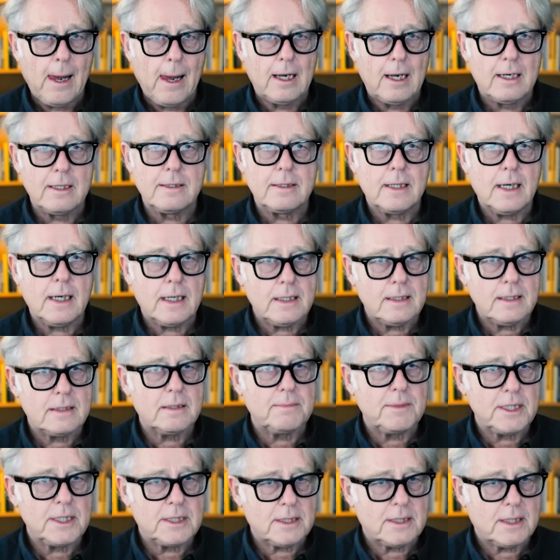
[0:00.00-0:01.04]
And that is a
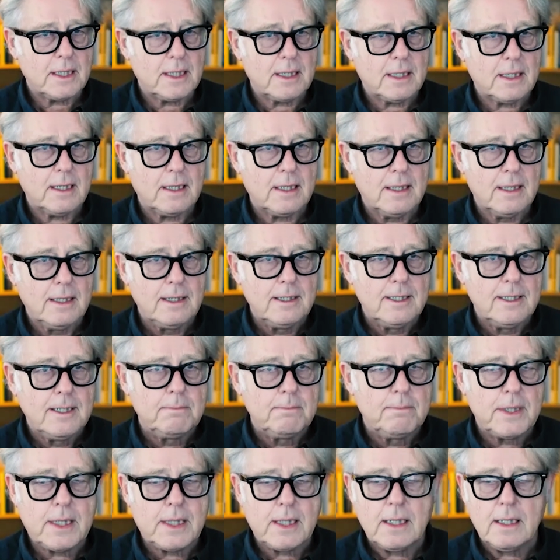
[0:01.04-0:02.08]
mistake
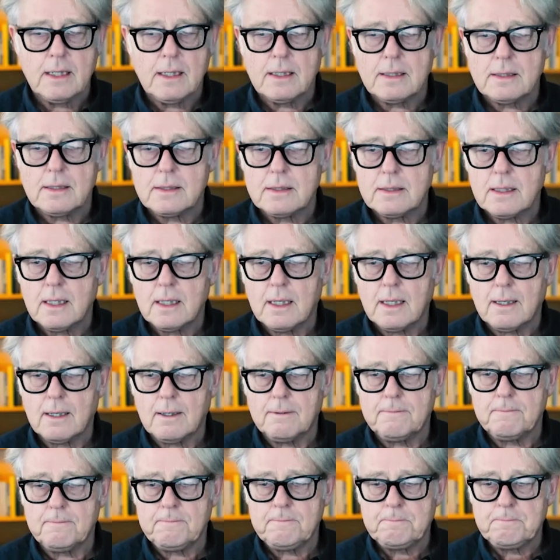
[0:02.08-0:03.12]
because
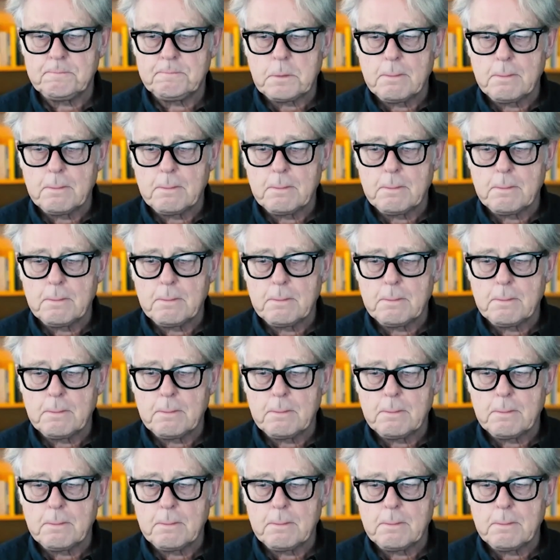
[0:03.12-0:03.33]
um,